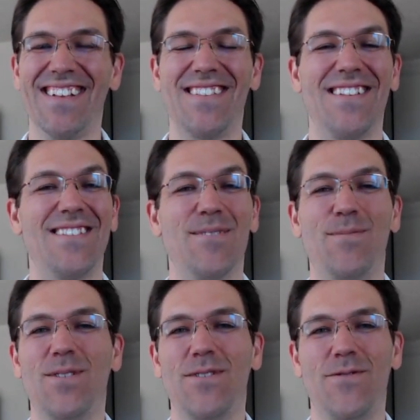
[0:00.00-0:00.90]
It's a
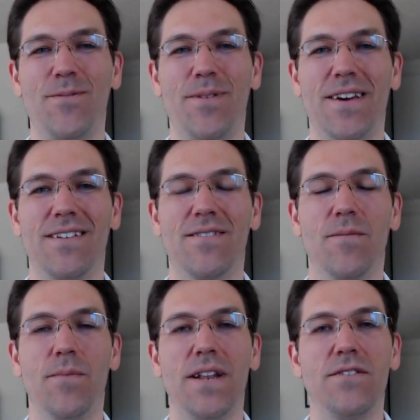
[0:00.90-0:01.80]
beautiful place.
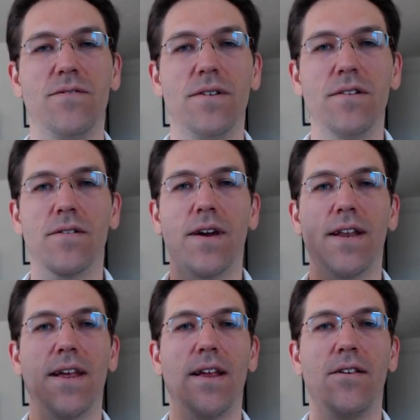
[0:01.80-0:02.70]
But as you
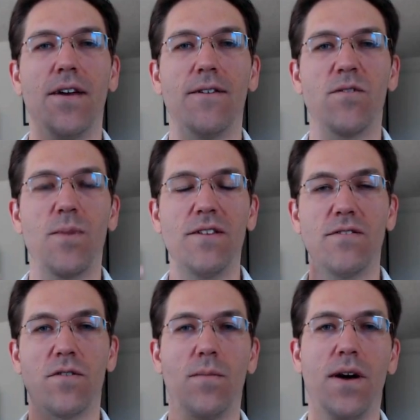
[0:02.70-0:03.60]
integrate it and you have
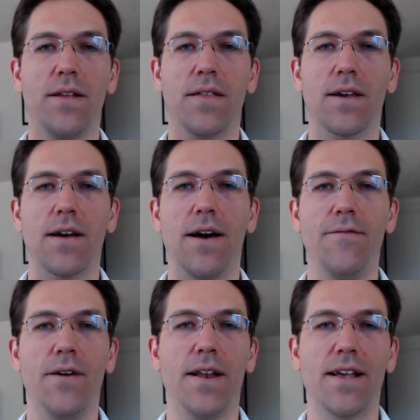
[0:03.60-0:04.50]
space in your mind, like I
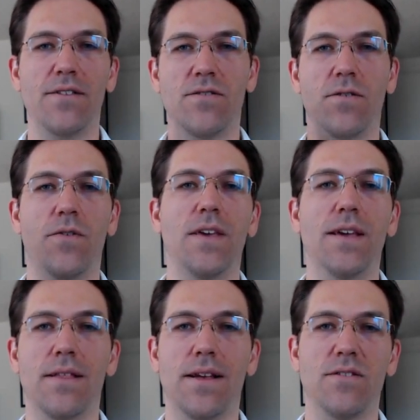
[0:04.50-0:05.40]
find I can still
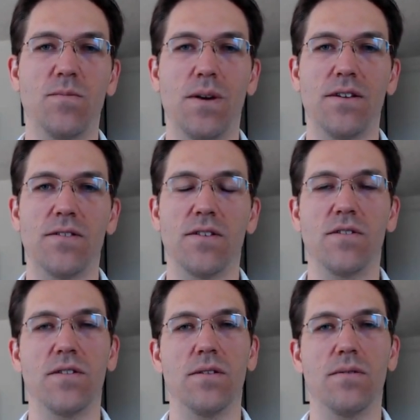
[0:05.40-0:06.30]
think in that space.
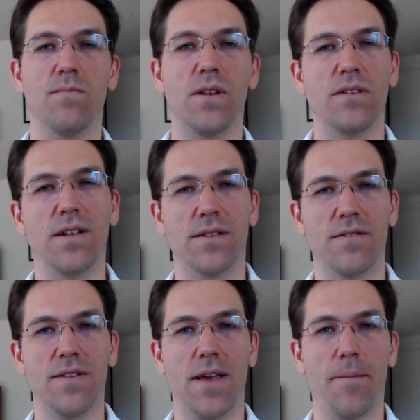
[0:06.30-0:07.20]
But it's not the
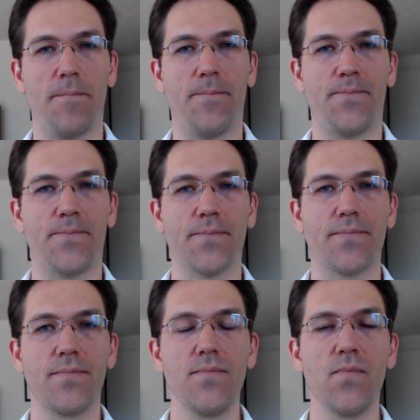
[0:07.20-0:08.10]
same.
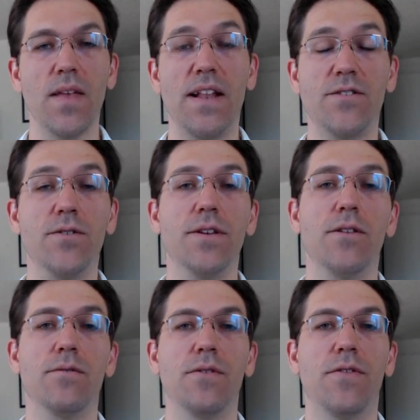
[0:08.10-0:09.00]
And I certainly
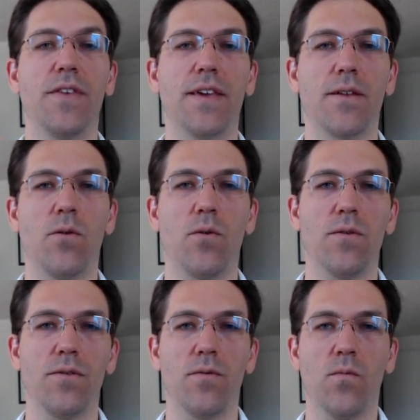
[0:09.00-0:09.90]
don't think in
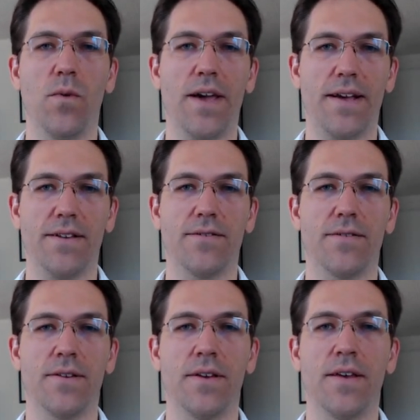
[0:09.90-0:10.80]
old ways.